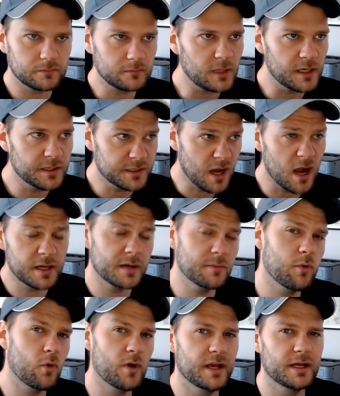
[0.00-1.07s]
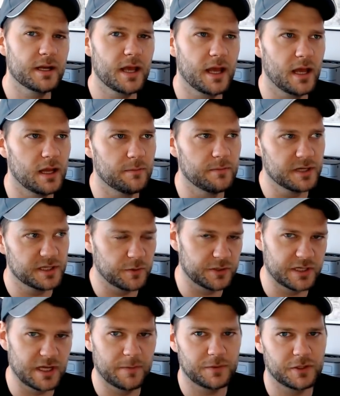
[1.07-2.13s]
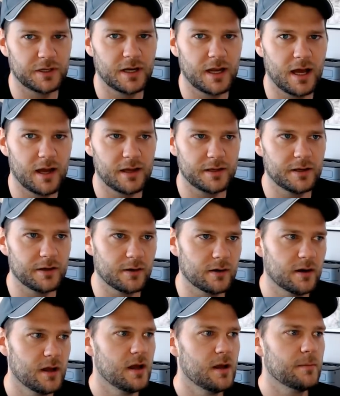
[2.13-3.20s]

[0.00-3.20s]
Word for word: talking point and misperception I hear